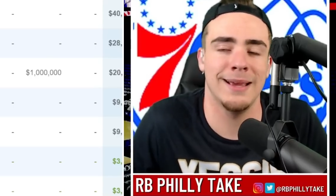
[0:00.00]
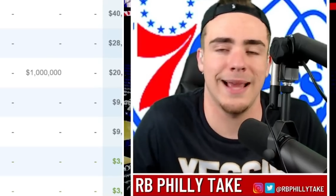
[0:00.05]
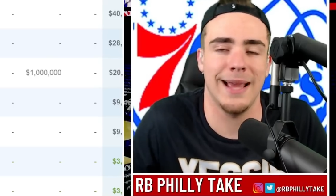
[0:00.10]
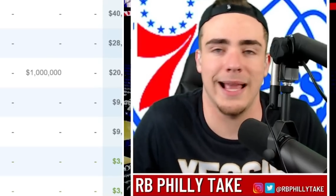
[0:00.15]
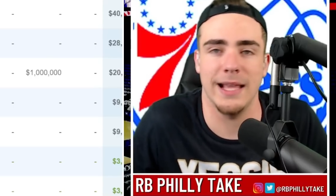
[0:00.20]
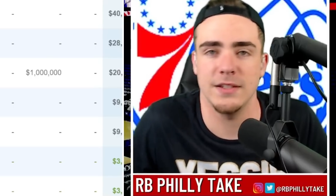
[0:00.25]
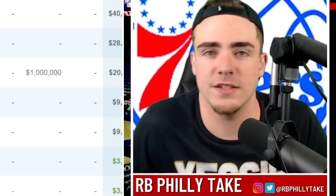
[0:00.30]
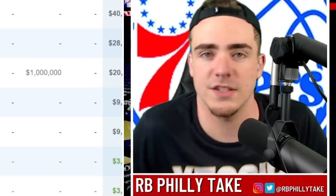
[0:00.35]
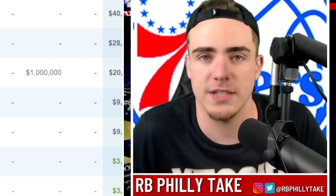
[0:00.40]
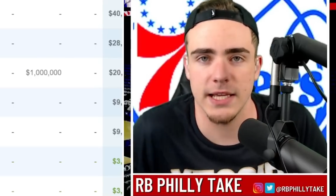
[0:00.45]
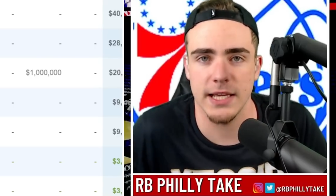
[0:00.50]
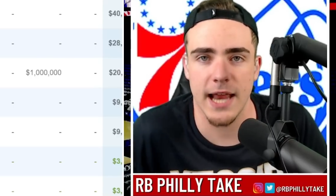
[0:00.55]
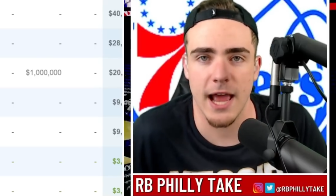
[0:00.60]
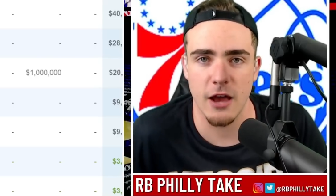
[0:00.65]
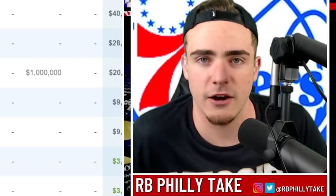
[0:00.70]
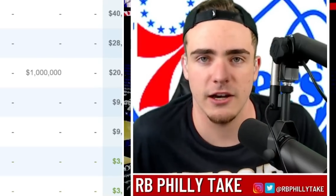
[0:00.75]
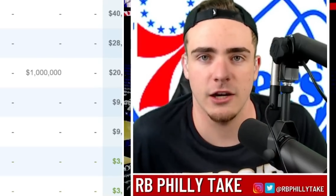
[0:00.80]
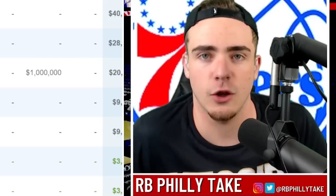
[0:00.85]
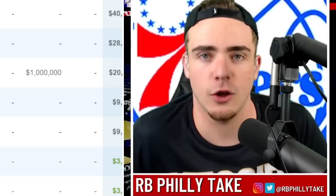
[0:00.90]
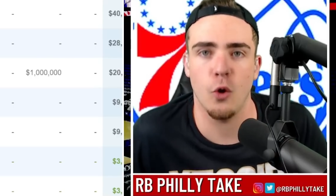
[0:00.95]
and sit
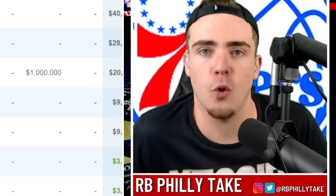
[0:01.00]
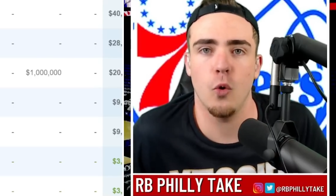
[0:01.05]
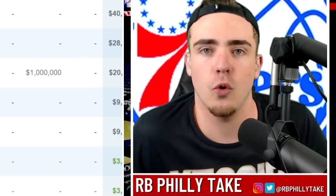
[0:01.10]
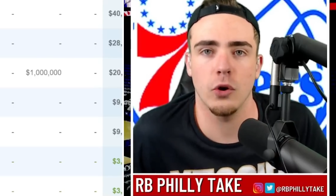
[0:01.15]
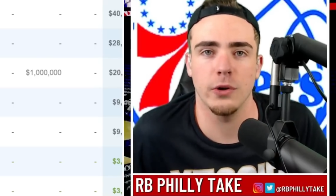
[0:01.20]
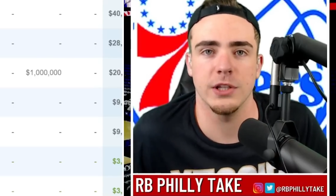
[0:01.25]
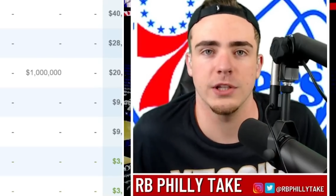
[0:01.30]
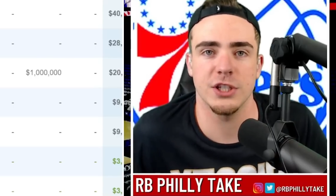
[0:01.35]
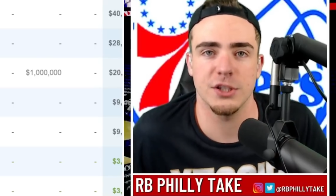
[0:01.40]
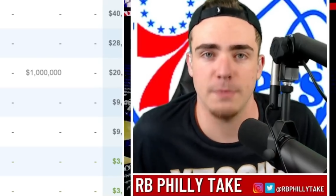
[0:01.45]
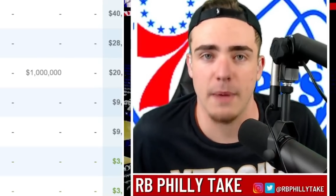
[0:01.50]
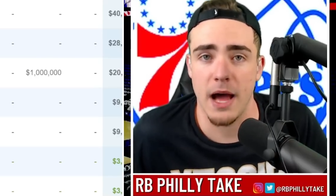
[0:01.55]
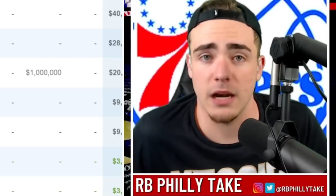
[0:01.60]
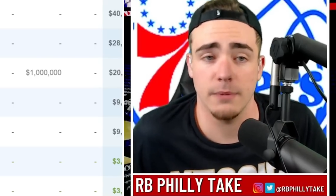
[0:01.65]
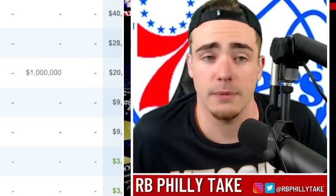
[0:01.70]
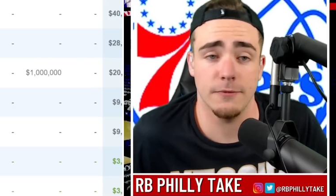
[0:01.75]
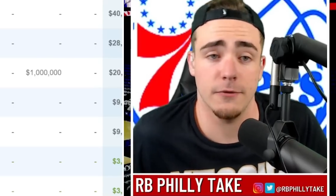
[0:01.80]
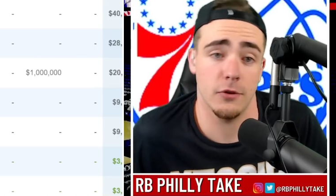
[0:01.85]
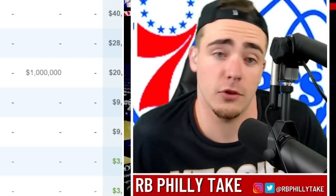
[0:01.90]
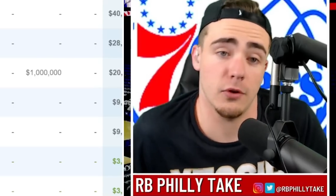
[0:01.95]
out in the corner and spot
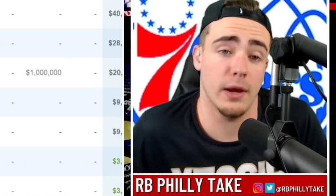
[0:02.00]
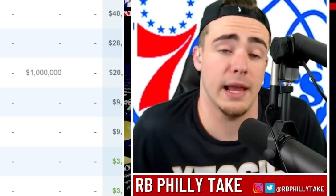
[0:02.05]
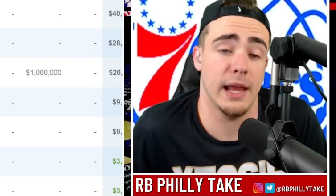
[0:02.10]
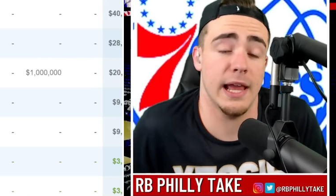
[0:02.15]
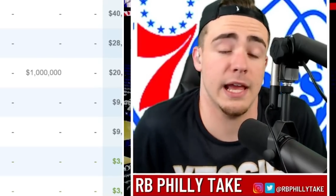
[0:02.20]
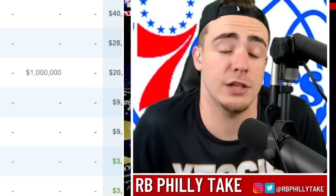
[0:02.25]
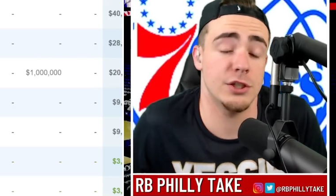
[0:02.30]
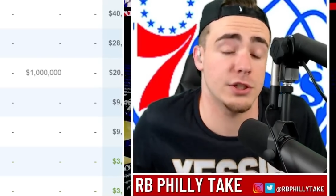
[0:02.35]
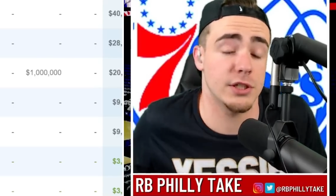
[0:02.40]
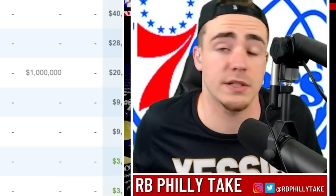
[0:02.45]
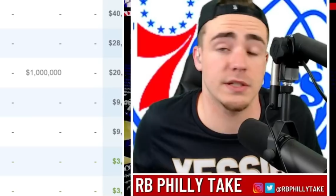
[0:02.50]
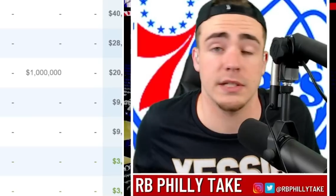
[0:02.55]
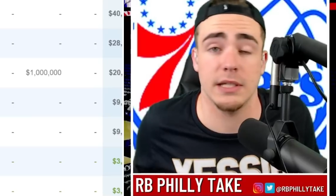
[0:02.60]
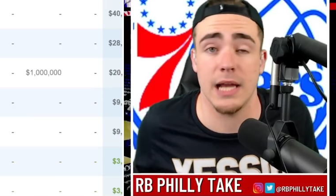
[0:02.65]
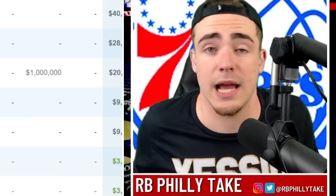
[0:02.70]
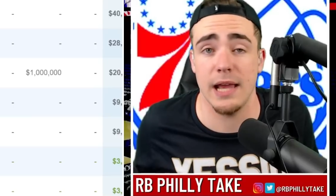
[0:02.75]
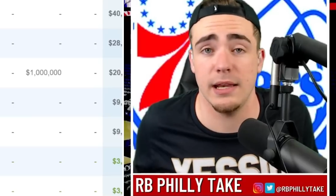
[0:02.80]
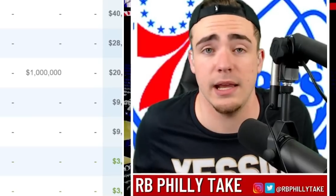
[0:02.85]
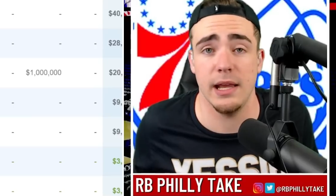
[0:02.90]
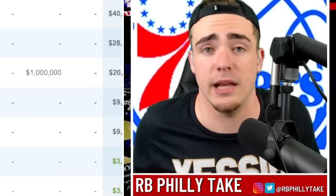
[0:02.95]
up for three. It's just an
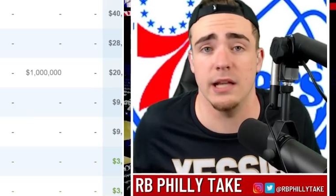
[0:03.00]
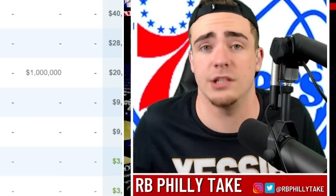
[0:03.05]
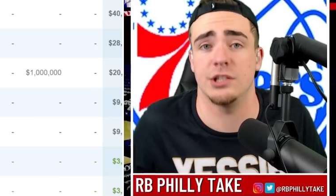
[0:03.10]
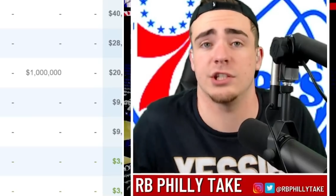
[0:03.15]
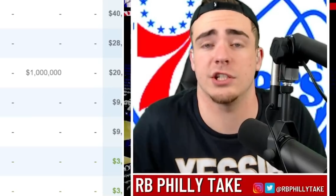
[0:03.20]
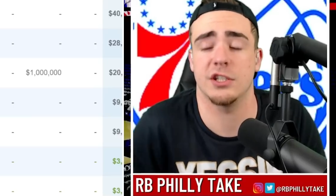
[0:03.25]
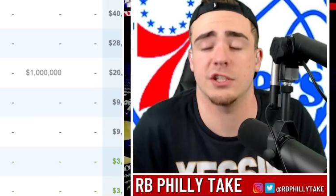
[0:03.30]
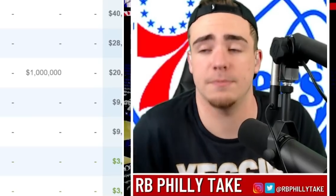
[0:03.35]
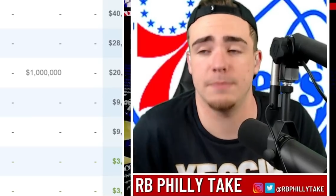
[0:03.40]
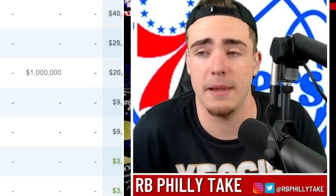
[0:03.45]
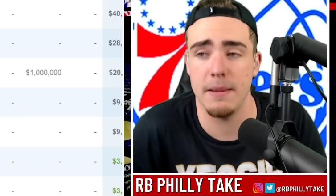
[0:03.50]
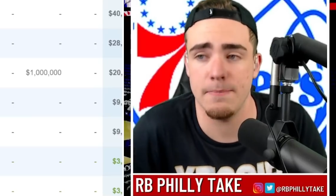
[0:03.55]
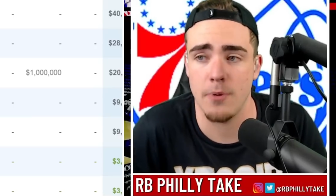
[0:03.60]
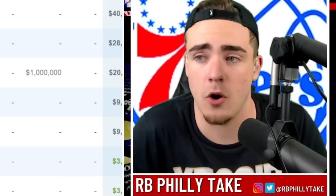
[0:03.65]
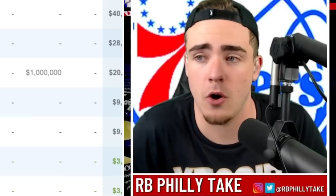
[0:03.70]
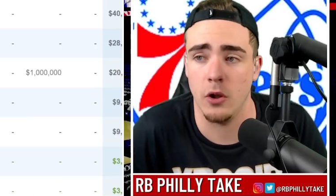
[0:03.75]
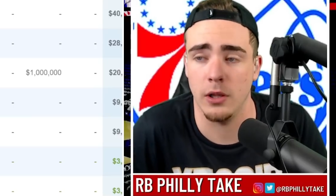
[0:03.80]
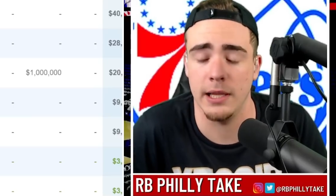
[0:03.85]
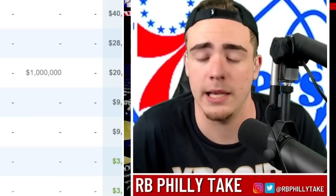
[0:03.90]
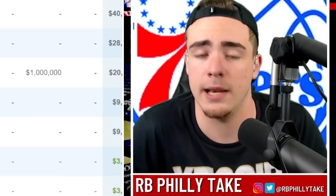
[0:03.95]
idea. It's just
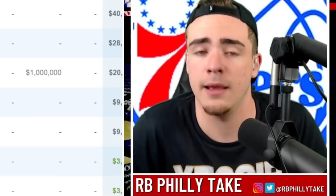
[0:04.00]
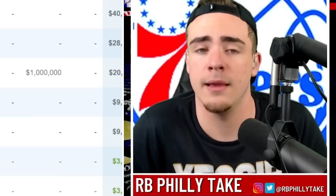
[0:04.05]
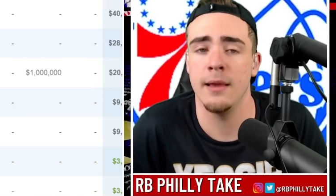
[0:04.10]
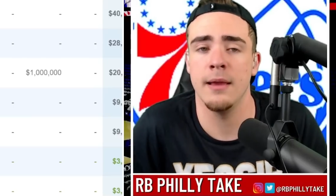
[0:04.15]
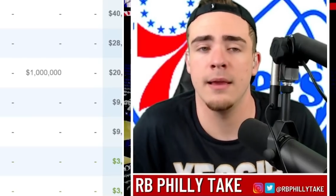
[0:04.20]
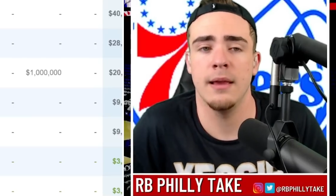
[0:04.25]
spitballing.